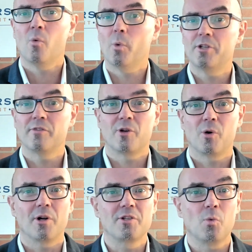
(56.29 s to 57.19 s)
which of
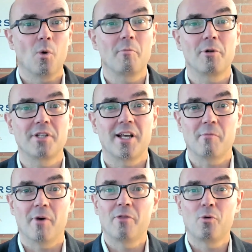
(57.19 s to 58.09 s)
course 1% a
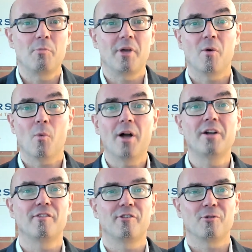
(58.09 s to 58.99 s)
month would be a
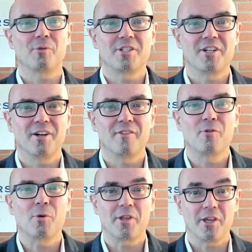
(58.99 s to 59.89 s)
wonderful return
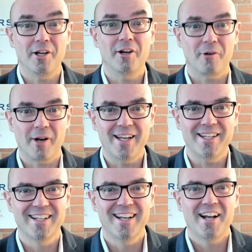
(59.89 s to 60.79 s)
for the year,
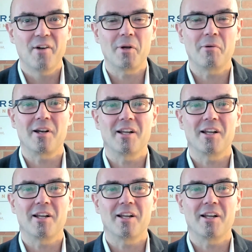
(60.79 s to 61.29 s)
right? We would